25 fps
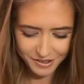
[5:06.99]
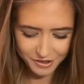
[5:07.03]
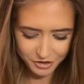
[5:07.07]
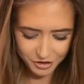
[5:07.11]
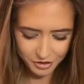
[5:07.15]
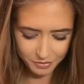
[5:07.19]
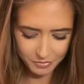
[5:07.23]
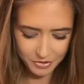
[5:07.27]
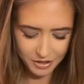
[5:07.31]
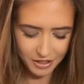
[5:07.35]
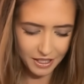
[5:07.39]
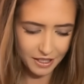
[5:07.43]
there's
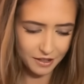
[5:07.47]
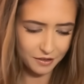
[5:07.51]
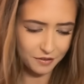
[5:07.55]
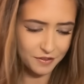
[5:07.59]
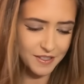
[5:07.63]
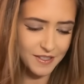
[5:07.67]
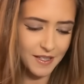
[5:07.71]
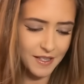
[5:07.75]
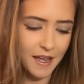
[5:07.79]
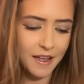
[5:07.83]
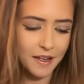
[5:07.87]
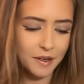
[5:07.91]
something kind of
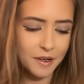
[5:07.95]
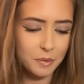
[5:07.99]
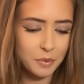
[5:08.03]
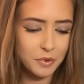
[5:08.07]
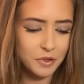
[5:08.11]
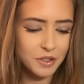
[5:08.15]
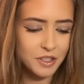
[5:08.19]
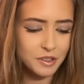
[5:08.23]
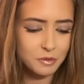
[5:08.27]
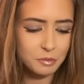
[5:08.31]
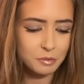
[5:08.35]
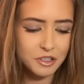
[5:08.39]
sad
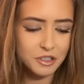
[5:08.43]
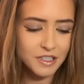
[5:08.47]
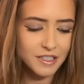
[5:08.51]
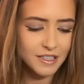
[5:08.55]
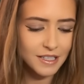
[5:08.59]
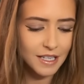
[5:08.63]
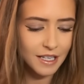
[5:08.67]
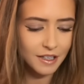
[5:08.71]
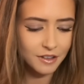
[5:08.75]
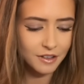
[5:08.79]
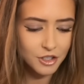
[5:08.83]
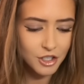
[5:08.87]
about this
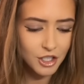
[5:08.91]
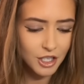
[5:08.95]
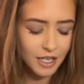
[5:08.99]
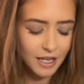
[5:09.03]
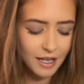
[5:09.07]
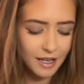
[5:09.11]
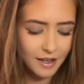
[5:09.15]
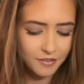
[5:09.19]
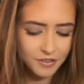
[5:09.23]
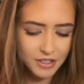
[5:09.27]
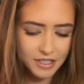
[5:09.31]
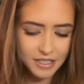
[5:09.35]
person's energy,
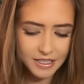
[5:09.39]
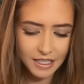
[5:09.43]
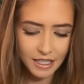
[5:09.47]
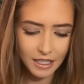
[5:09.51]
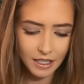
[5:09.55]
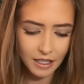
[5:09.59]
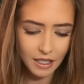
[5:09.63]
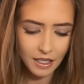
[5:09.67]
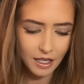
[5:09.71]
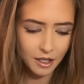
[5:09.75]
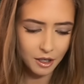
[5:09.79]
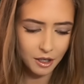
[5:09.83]
I have to
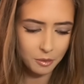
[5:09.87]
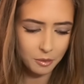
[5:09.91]
say.